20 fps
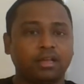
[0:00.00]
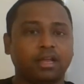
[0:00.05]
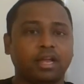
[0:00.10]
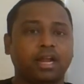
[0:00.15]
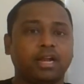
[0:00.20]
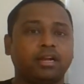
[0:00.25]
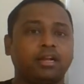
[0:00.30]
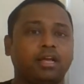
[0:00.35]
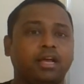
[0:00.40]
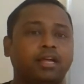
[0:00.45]

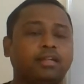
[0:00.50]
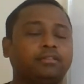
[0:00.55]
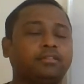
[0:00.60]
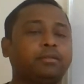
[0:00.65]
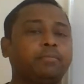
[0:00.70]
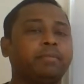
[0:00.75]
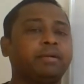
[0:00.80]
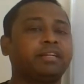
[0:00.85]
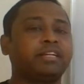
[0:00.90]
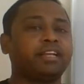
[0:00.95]
and
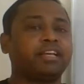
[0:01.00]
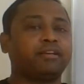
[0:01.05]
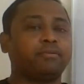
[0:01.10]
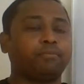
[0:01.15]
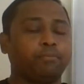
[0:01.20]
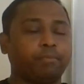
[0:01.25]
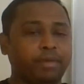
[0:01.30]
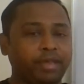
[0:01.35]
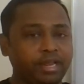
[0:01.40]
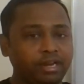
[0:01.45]
arithmetic
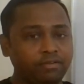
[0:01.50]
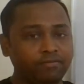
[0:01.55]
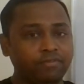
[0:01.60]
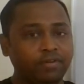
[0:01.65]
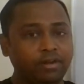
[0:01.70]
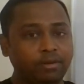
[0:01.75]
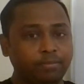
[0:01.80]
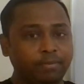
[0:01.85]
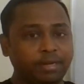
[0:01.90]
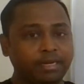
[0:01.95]
mean
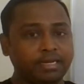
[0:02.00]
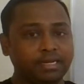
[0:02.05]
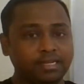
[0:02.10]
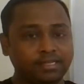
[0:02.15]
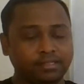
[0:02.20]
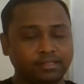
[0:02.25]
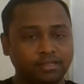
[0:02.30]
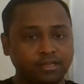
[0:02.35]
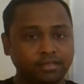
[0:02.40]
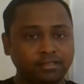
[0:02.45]
will be
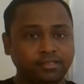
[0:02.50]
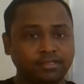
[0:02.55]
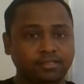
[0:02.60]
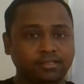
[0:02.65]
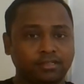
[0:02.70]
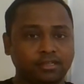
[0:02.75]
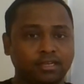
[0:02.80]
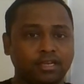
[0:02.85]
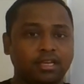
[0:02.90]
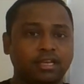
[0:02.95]

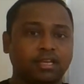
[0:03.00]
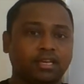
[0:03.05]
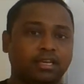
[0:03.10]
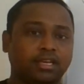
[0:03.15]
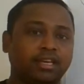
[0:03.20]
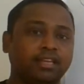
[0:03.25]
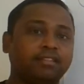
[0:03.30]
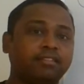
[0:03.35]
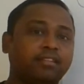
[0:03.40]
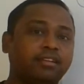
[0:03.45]
discussed
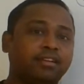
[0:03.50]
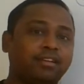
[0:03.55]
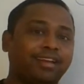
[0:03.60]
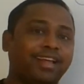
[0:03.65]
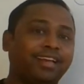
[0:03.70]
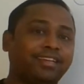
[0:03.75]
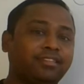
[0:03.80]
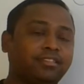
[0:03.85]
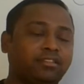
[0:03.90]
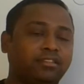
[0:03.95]
in the
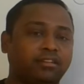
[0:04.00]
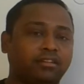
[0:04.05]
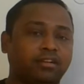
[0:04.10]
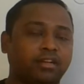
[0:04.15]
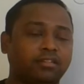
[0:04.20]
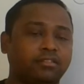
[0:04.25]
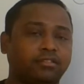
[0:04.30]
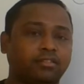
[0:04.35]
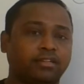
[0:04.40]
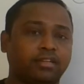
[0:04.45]
next
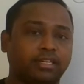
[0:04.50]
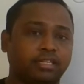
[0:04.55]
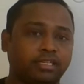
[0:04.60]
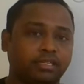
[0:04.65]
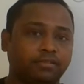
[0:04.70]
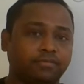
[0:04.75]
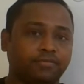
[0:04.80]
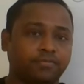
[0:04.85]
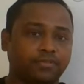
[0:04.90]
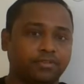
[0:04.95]

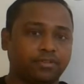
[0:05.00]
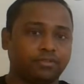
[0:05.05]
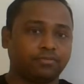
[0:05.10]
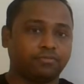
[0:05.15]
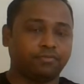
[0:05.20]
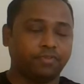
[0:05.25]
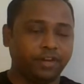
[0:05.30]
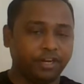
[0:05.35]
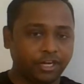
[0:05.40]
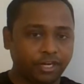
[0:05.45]
consecutive
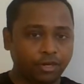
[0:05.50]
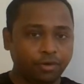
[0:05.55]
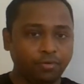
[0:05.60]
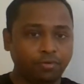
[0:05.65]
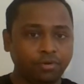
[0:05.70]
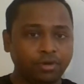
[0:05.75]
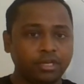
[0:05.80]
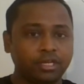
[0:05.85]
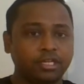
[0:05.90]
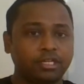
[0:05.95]

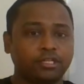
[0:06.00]
video.